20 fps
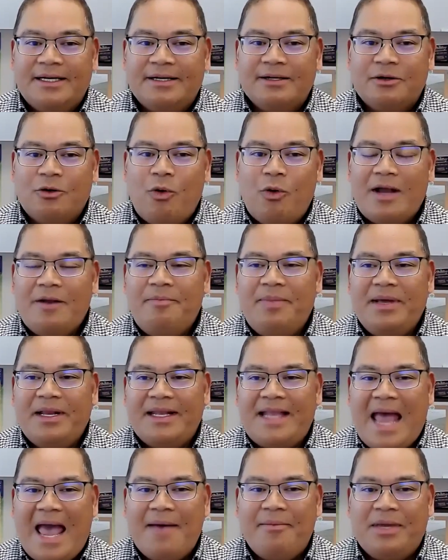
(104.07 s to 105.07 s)
quite a bit of
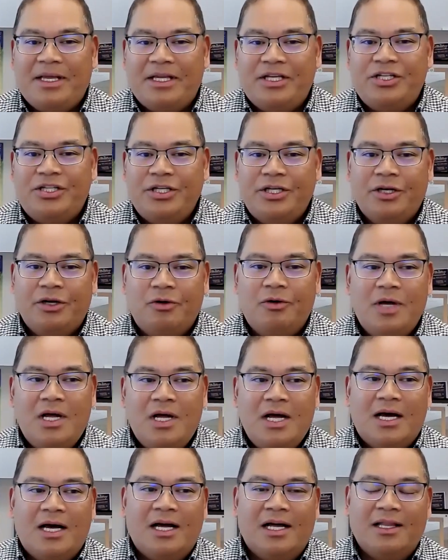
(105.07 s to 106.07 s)
damage,
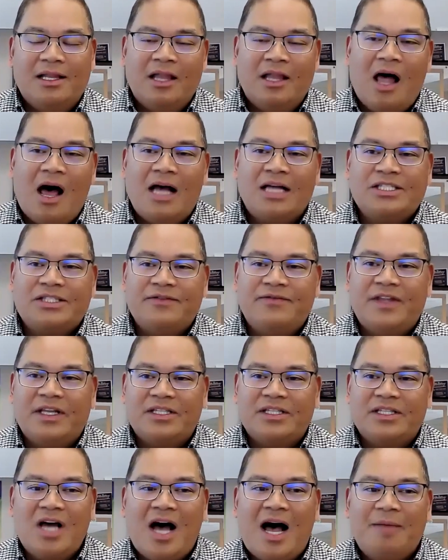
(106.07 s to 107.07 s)
loss of the
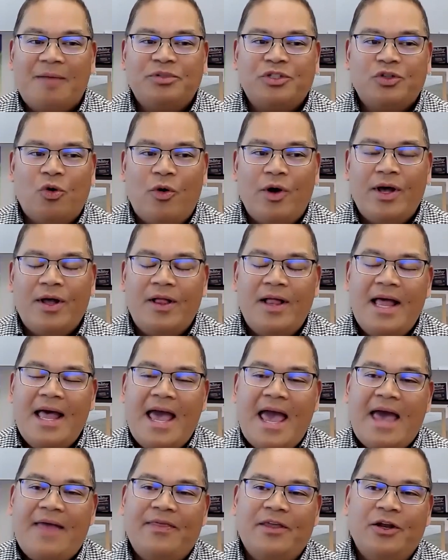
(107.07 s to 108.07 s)
topsoil
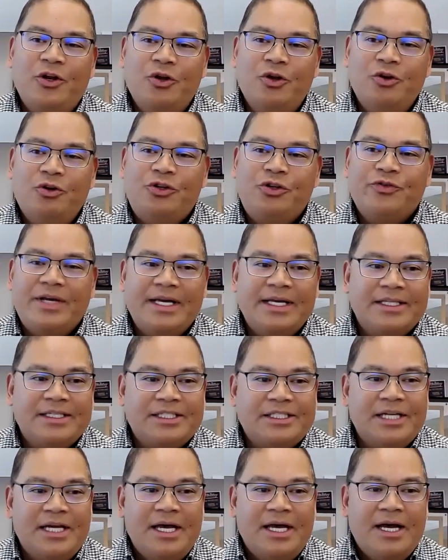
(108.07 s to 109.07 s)
and the
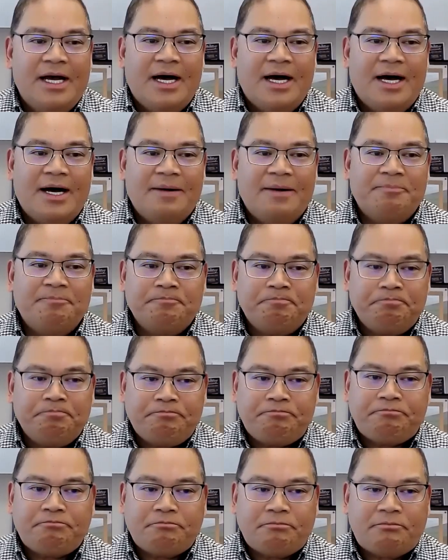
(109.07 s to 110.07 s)
nutrients.
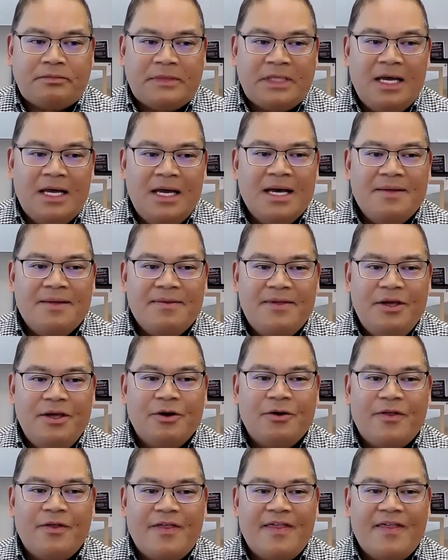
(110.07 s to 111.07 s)

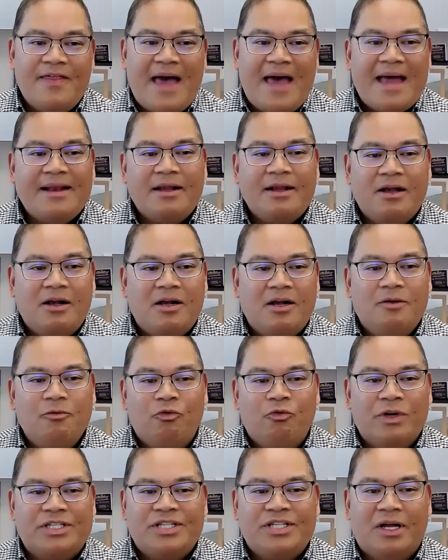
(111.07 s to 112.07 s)
That
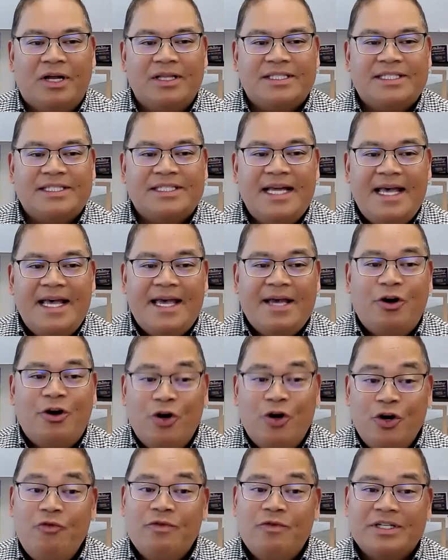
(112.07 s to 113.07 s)
it
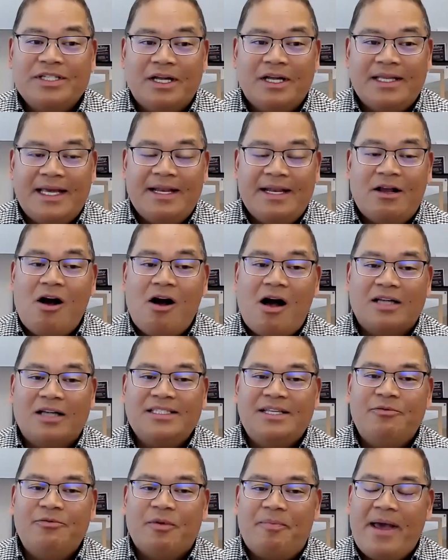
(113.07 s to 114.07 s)
could result in costly
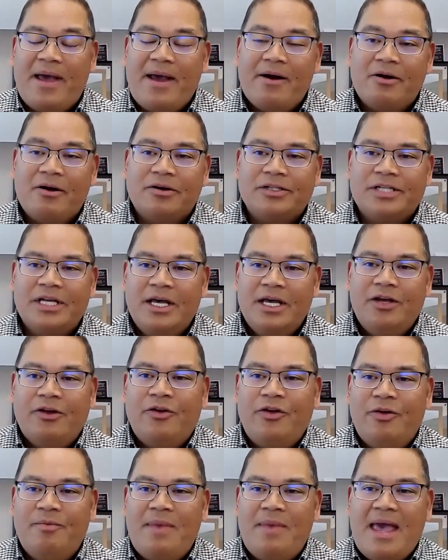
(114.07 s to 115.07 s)
repairs.
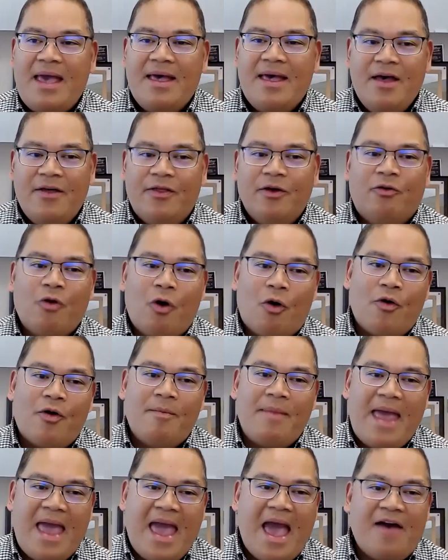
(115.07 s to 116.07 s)
The grower
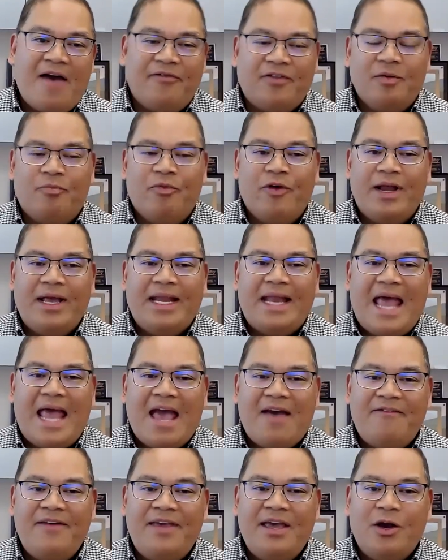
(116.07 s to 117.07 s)
may have to bring in
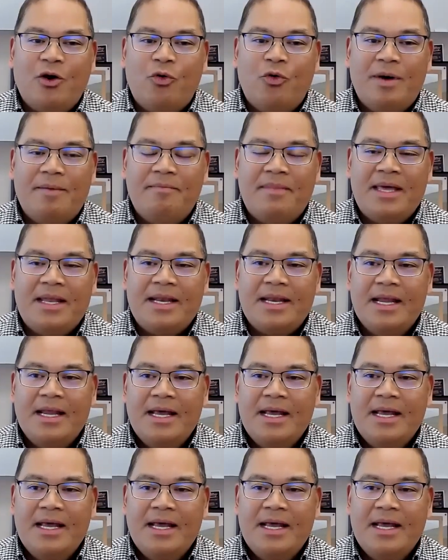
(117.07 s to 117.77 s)
heavy equipment,